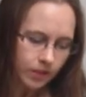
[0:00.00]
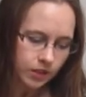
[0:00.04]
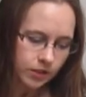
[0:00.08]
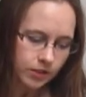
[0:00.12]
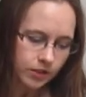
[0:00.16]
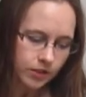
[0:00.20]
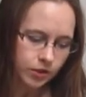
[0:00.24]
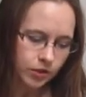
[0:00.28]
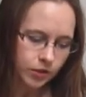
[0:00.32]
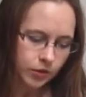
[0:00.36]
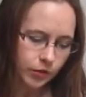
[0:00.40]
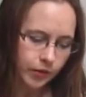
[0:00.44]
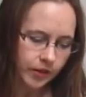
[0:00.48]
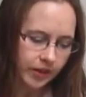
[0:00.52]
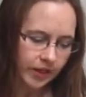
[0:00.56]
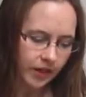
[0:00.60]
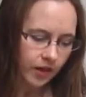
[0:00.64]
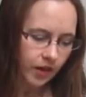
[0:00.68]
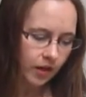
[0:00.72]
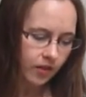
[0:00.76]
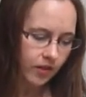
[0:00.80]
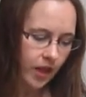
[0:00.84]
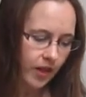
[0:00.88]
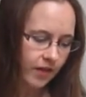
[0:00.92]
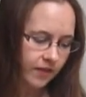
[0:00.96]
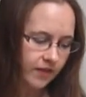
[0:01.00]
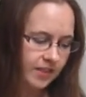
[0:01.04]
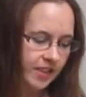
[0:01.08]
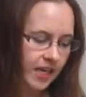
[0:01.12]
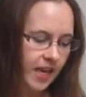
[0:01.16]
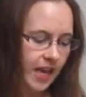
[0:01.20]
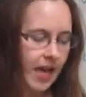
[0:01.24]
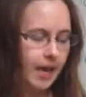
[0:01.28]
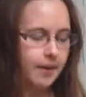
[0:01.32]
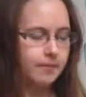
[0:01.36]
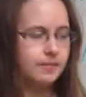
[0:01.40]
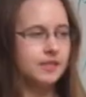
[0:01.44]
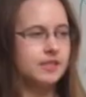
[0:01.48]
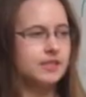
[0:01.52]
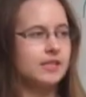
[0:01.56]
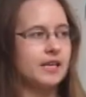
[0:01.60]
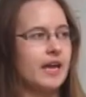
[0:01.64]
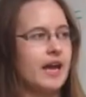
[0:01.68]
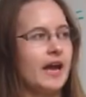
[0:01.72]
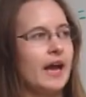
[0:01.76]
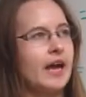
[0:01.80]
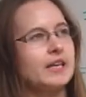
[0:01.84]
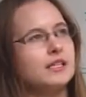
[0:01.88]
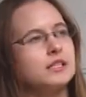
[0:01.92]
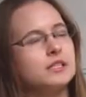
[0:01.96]
So you hear a lot of times
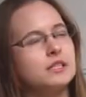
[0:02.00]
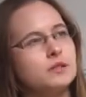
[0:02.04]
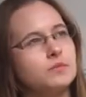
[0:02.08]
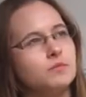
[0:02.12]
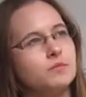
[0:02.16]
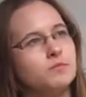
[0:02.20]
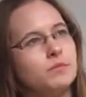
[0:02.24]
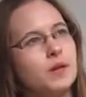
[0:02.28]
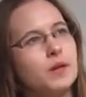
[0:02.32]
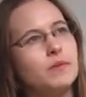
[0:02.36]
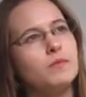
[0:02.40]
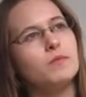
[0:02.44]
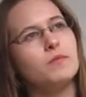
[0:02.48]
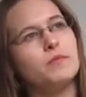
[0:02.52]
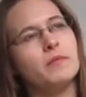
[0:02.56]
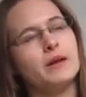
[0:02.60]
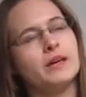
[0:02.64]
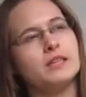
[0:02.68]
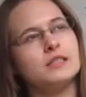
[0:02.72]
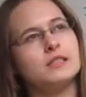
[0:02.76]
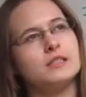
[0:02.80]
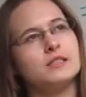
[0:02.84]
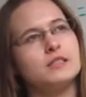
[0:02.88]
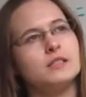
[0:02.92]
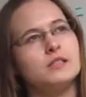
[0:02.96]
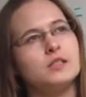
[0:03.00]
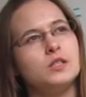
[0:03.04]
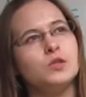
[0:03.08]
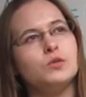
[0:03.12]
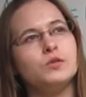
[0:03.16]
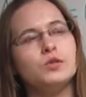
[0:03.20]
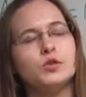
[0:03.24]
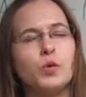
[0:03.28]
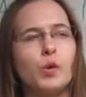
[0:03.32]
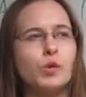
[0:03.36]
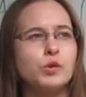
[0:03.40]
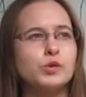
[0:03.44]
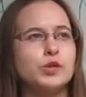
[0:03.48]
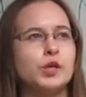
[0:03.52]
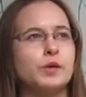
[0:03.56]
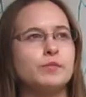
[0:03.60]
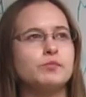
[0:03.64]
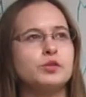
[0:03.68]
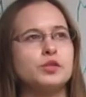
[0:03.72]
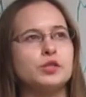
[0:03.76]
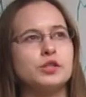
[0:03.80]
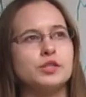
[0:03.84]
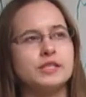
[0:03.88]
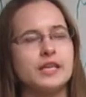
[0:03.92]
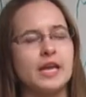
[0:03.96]
that people might use quote
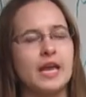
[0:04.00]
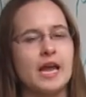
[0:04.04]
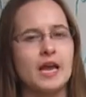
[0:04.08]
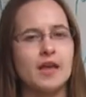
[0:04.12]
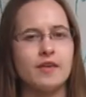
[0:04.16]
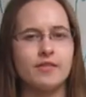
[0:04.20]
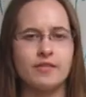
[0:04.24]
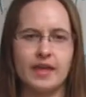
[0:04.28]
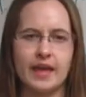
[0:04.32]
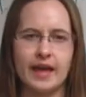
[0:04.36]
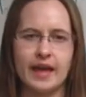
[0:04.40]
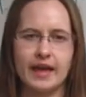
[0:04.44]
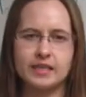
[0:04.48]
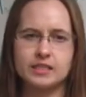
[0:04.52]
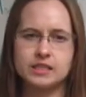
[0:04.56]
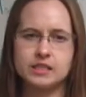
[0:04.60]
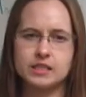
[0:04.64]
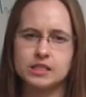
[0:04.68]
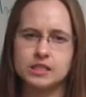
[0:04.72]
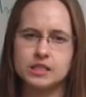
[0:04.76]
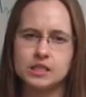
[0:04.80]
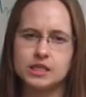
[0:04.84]
Scripture saying that